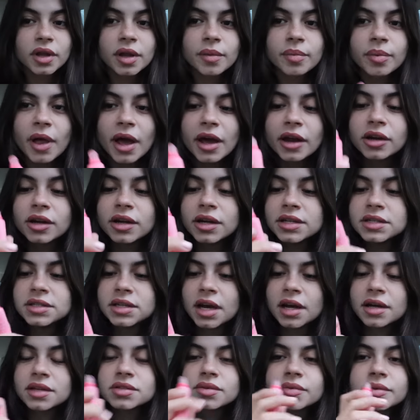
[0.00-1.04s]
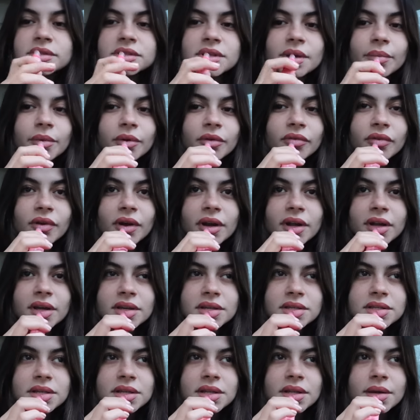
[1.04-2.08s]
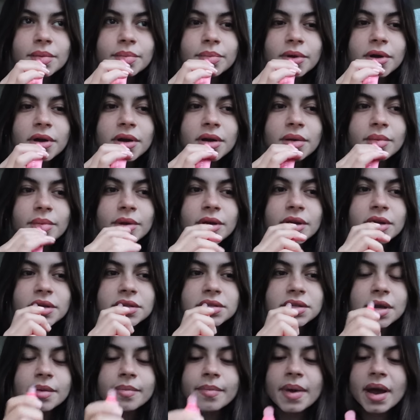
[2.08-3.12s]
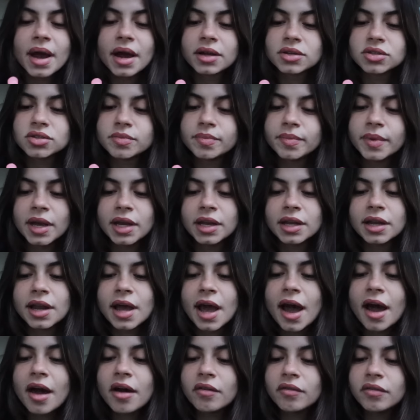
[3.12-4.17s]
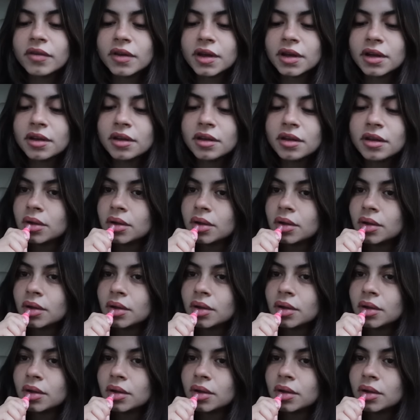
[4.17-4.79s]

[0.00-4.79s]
lip liner in dusk with Summer Fridays lip balm is a match made in heaven.